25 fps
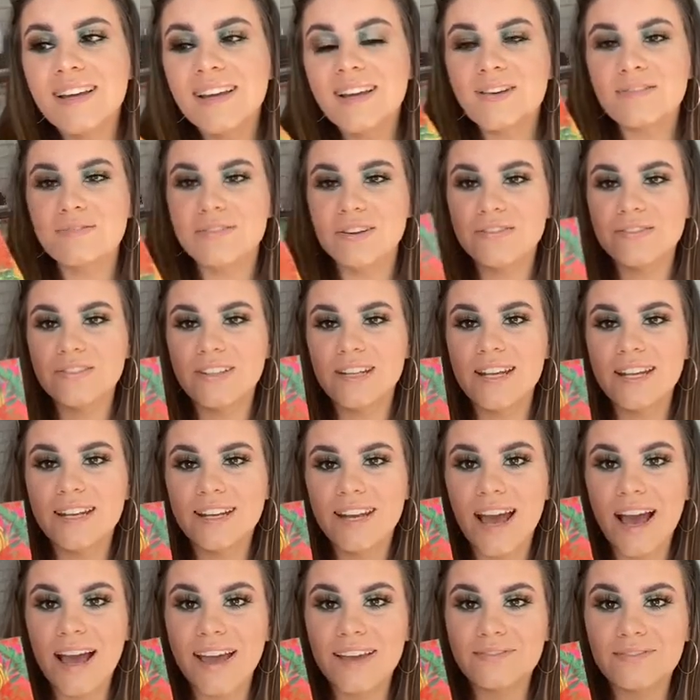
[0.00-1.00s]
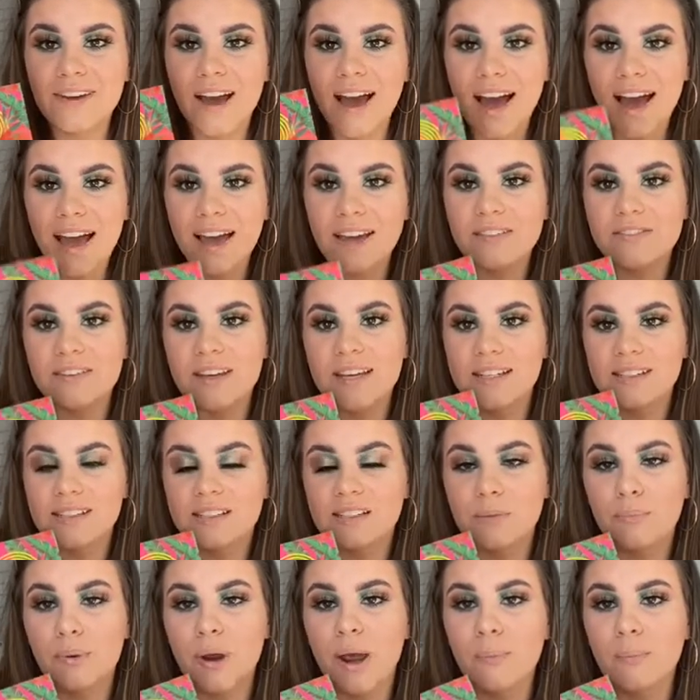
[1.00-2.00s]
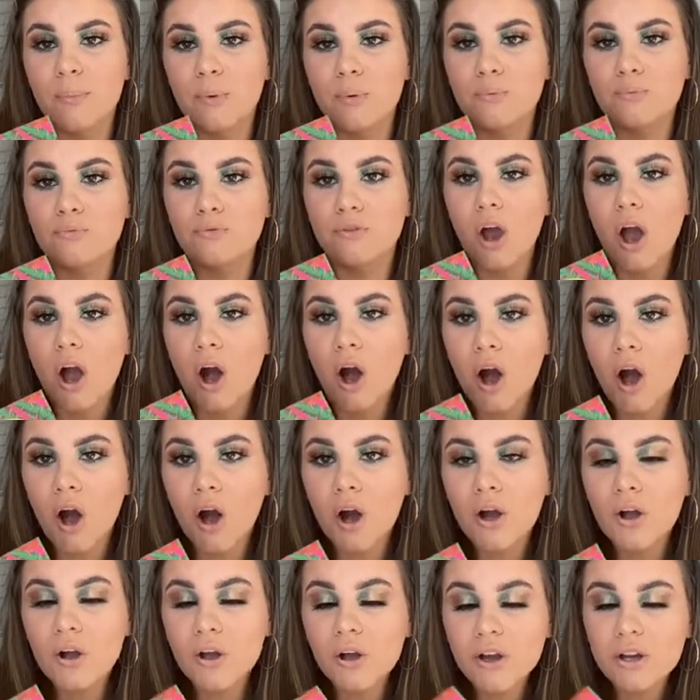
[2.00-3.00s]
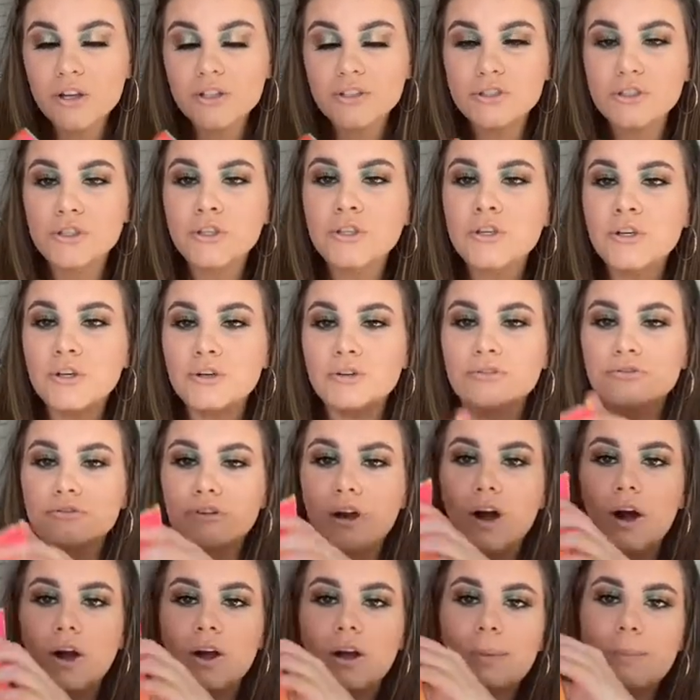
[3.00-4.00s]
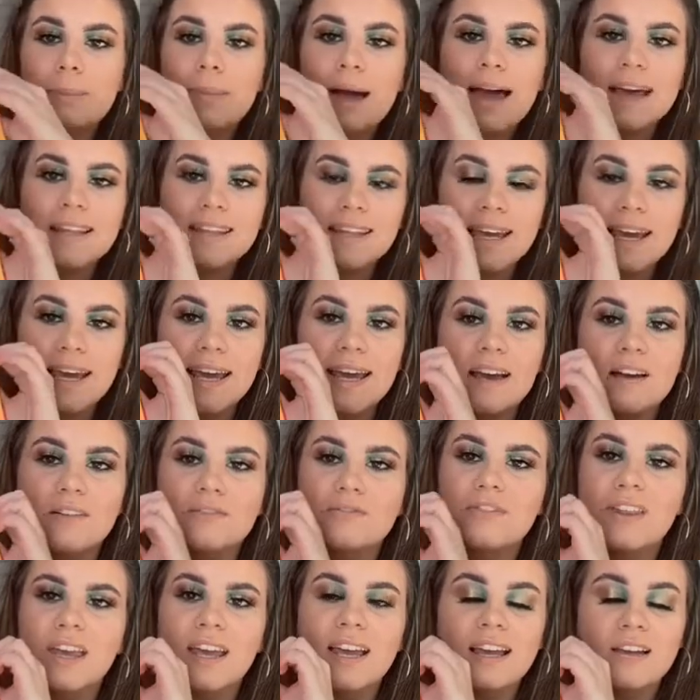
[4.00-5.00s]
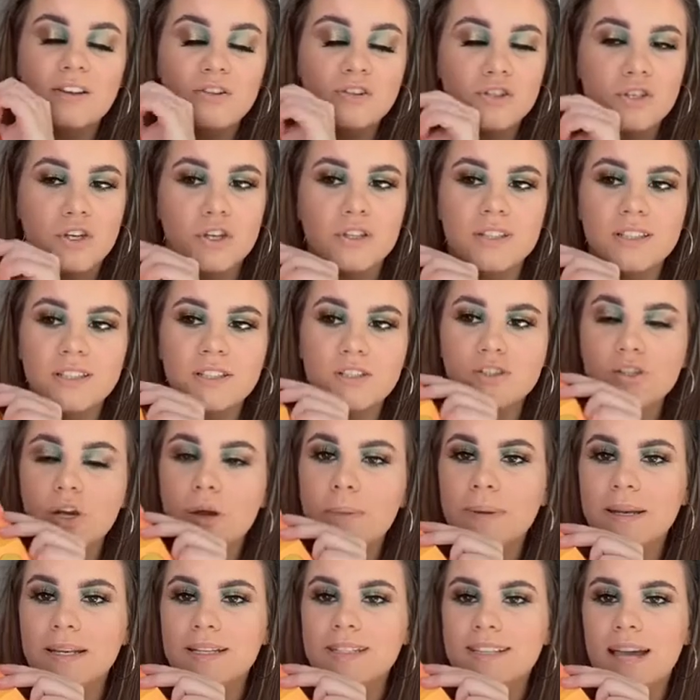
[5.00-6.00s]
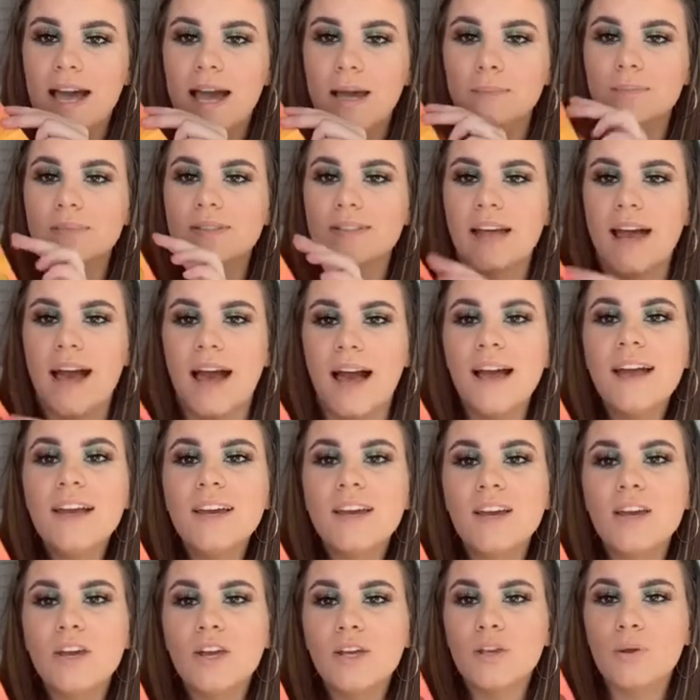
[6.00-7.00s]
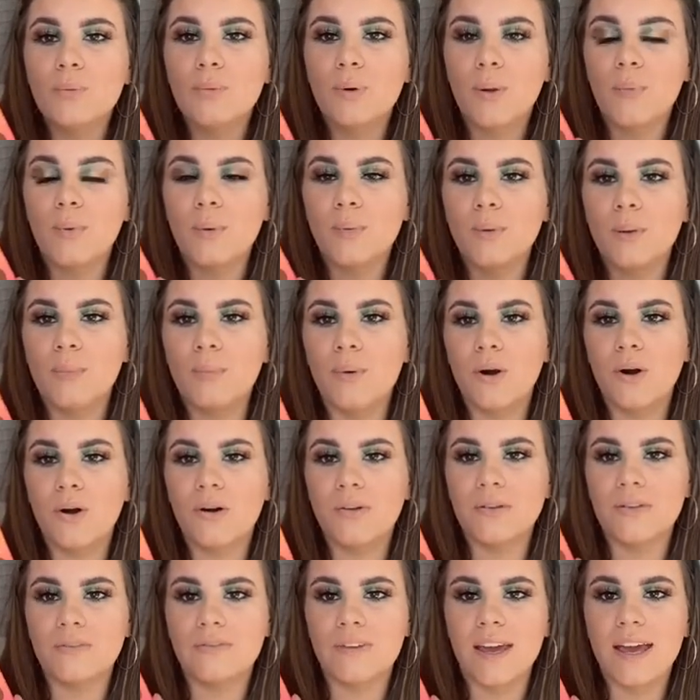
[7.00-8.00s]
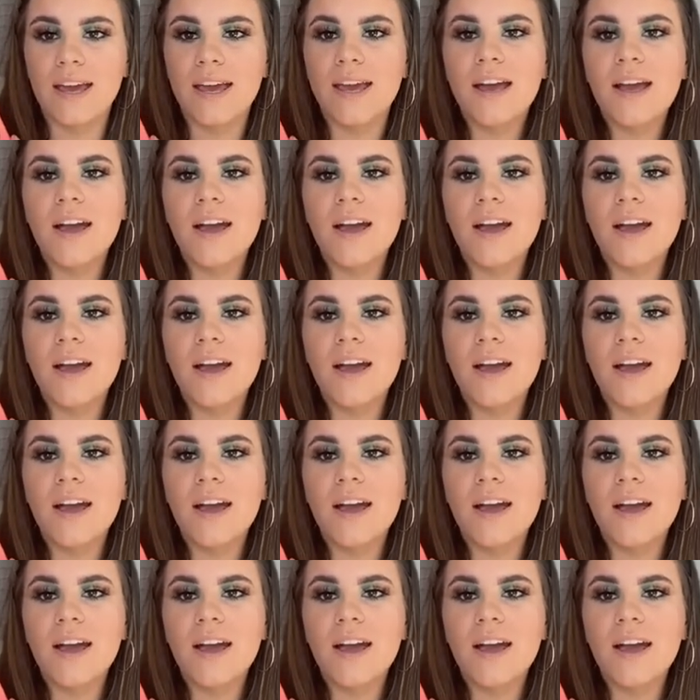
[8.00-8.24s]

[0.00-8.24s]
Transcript: £15.95. It's the Bretman Rock Jungle Rock palette. I think I've shown this so many times now, you're probably bored of it.